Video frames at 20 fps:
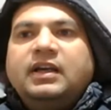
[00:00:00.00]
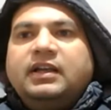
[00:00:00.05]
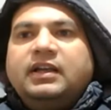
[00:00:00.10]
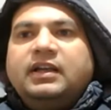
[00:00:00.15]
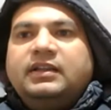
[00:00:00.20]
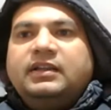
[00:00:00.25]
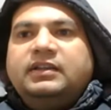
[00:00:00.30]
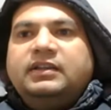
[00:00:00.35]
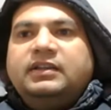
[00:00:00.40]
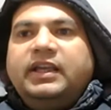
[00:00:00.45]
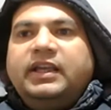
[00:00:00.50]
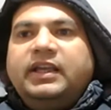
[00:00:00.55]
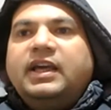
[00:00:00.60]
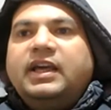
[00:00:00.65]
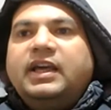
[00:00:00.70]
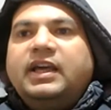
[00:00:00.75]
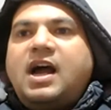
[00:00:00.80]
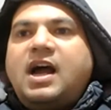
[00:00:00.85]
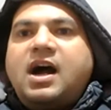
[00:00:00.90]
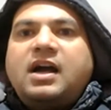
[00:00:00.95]

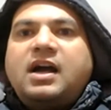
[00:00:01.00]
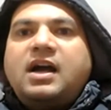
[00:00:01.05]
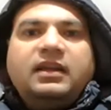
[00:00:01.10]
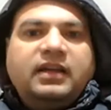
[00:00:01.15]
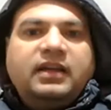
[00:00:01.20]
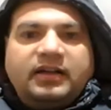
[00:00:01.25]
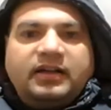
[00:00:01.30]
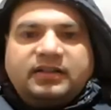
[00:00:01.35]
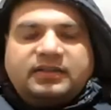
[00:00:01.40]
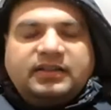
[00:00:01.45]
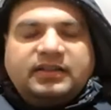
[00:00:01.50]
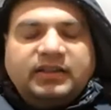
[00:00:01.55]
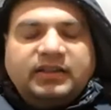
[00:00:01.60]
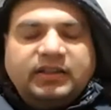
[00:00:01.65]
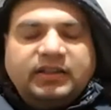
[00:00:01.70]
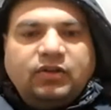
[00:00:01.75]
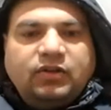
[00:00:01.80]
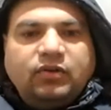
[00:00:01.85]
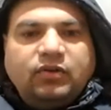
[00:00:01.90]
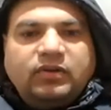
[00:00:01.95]
There are leaders
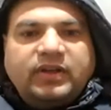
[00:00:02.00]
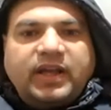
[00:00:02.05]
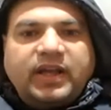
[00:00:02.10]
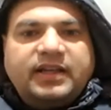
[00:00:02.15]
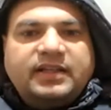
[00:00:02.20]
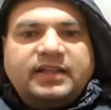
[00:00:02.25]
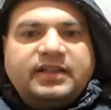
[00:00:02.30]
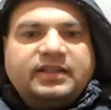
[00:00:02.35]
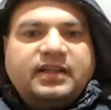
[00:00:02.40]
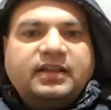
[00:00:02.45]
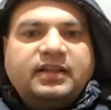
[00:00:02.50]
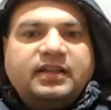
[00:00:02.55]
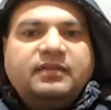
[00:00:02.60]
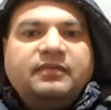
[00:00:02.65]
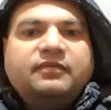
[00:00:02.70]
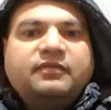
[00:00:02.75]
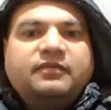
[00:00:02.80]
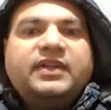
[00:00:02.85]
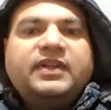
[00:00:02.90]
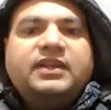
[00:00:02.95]
in the
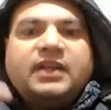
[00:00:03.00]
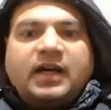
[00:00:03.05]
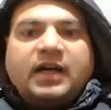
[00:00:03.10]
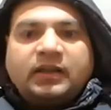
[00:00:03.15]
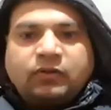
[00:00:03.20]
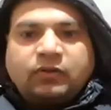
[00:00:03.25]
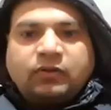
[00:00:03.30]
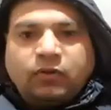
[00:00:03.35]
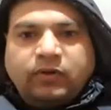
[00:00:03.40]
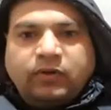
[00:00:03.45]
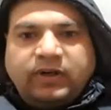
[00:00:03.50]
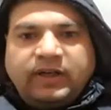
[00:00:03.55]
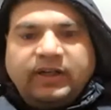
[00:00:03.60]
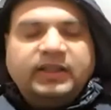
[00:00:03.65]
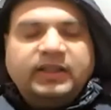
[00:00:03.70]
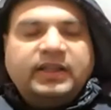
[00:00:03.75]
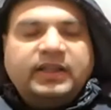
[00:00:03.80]
organization with authority.